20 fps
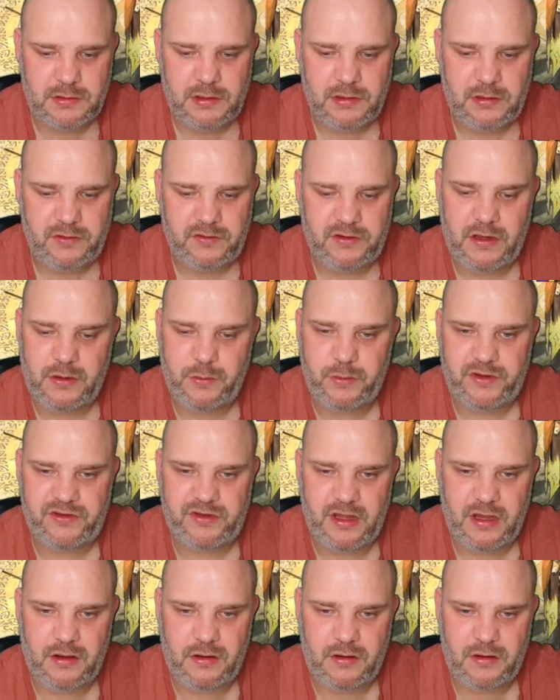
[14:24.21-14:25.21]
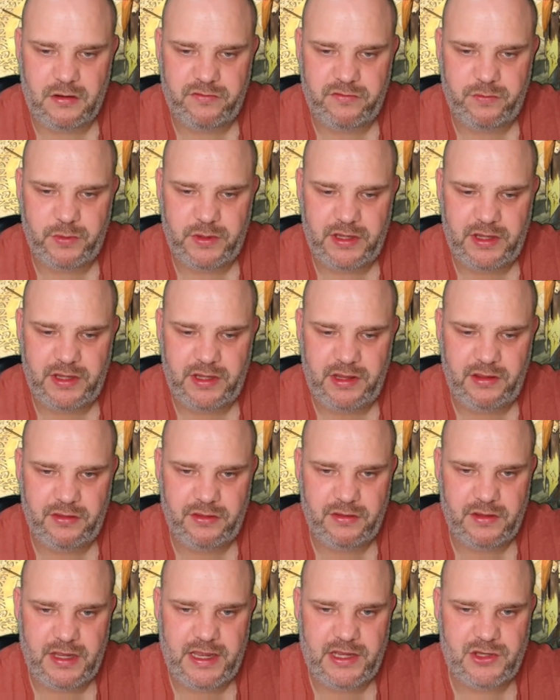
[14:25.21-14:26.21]
So we start off with
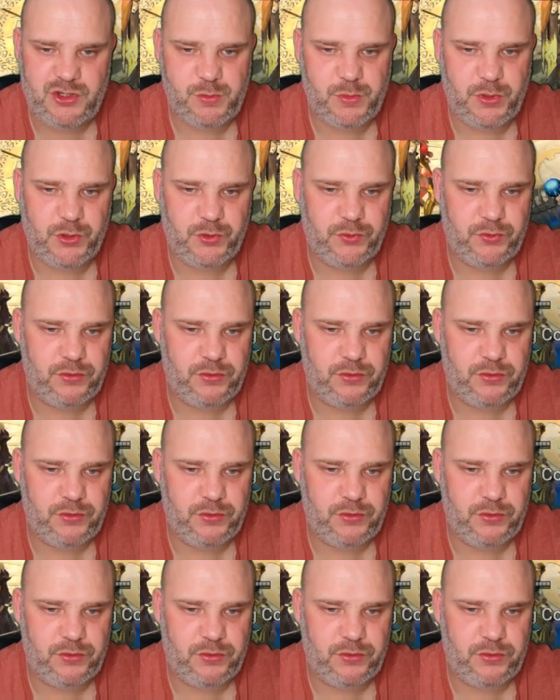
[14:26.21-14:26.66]
Hegemon,